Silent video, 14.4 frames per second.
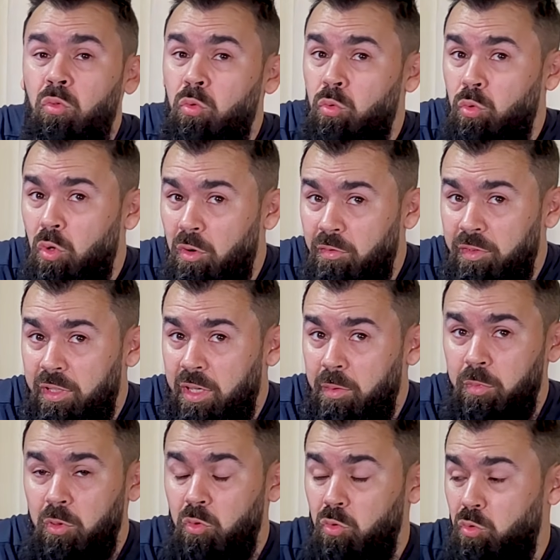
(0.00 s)
two of
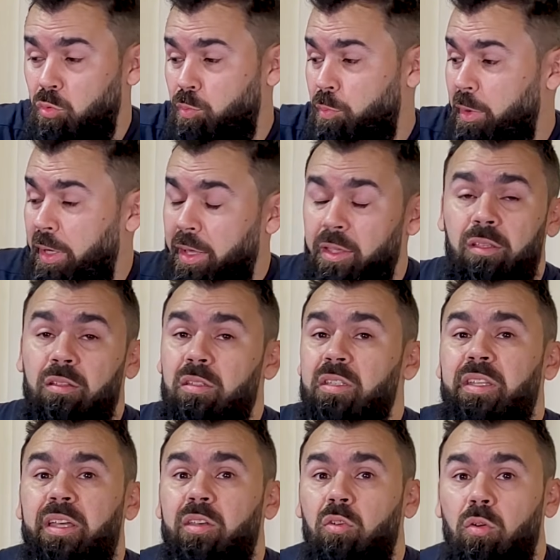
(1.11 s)
them to play in
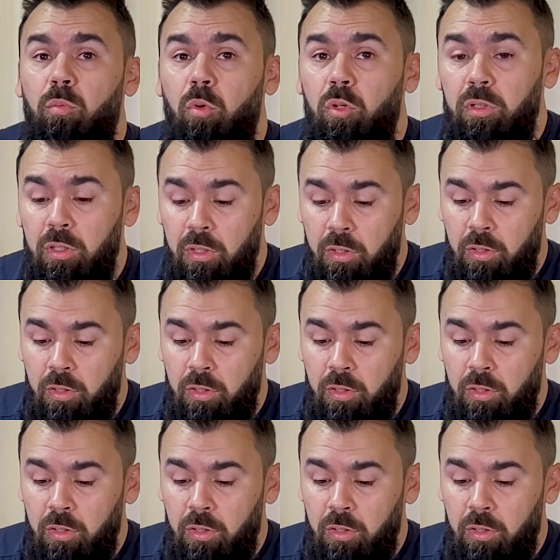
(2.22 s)
stereo mode.